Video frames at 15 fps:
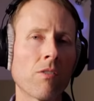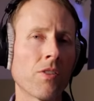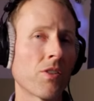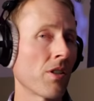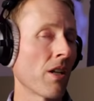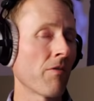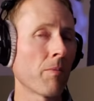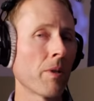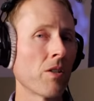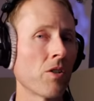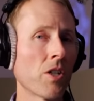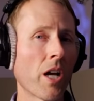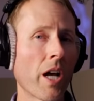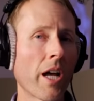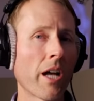know if it's an F P
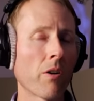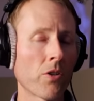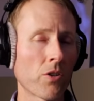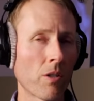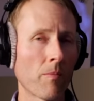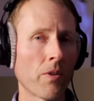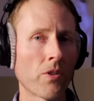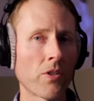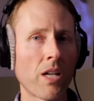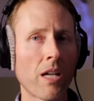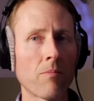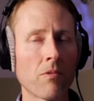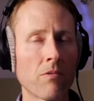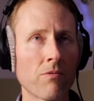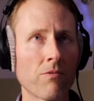G A or some other
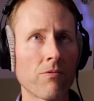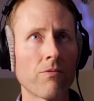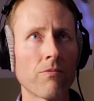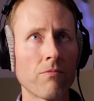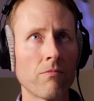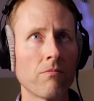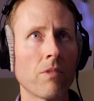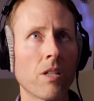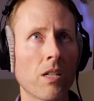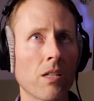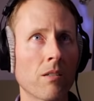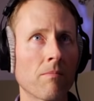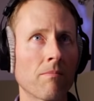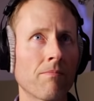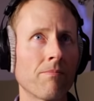type of
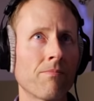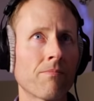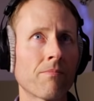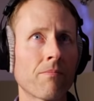um,